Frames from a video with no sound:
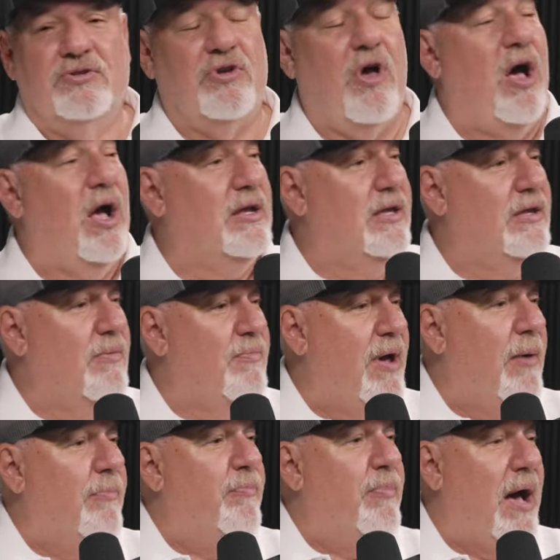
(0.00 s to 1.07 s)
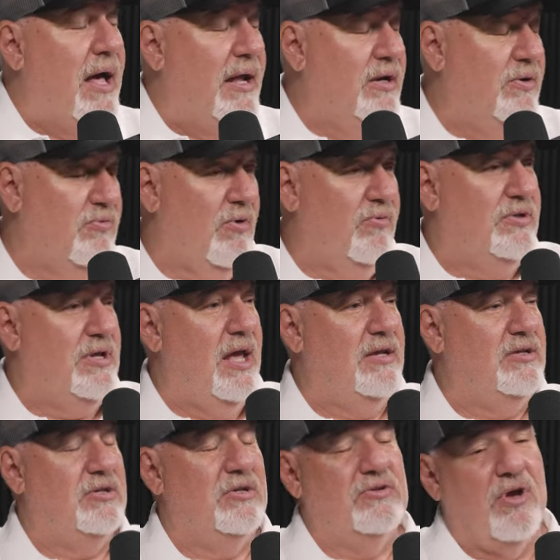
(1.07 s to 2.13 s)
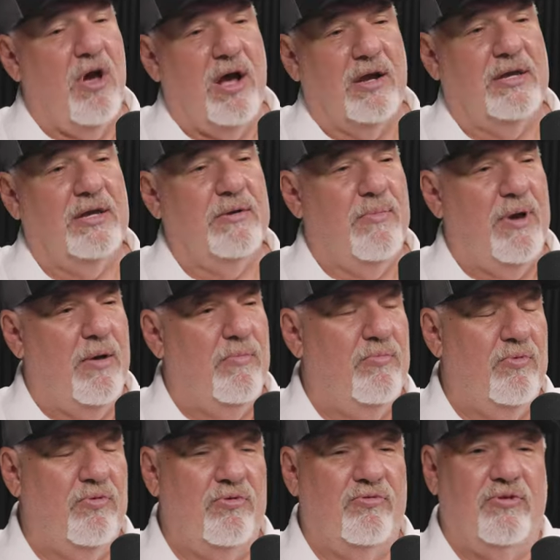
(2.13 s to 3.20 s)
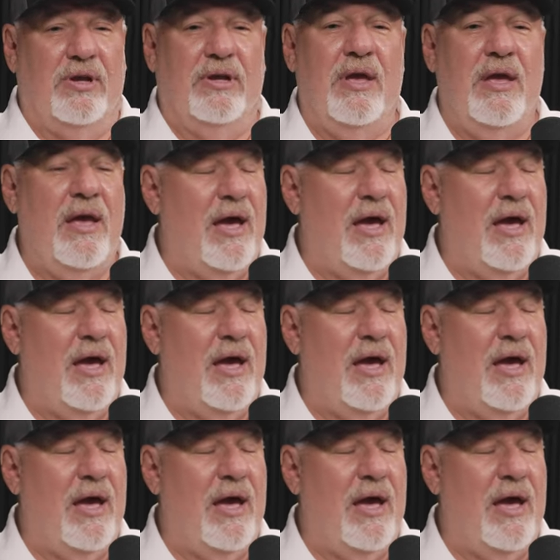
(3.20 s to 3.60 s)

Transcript: talking about body rotation, talking about moving.